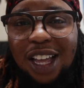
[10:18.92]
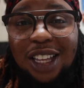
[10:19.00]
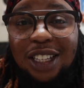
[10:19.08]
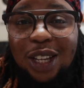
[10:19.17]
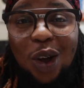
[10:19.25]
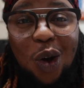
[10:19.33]

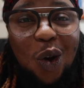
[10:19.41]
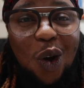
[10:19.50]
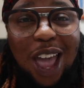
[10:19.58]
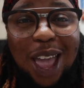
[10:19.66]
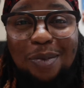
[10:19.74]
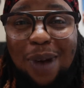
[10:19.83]
So
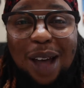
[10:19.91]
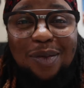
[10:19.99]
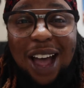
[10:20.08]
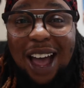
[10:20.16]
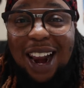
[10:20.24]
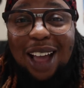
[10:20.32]
in my
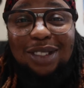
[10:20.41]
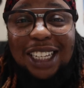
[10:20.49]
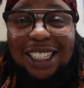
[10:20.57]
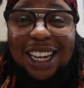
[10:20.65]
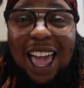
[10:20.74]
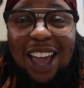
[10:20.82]
mind, I'm
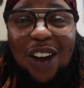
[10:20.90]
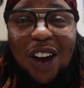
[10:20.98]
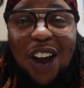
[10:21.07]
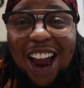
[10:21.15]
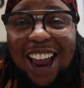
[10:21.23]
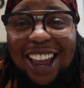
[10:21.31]
just like, all
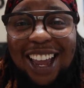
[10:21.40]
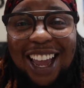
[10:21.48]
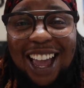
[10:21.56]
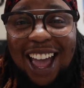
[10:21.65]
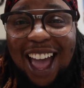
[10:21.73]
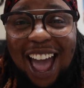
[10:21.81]
right,
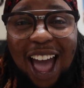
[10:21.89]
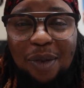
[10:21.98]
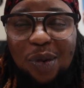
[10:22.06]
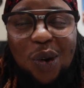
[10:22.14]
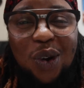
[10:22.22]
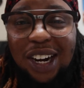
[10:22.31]

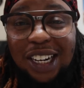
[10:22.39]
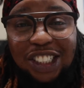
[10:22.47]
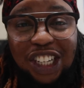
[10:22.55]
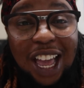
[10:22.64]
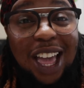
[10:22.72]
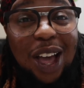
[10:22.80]
I'm going to
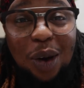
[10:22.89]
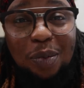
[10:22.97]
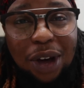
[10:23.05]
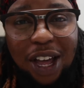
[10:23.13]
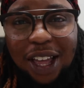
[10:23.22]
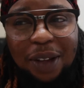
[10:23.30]
jail,
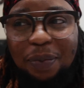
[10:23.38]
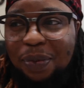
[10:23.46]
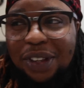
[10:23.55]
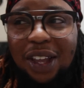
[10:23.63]
but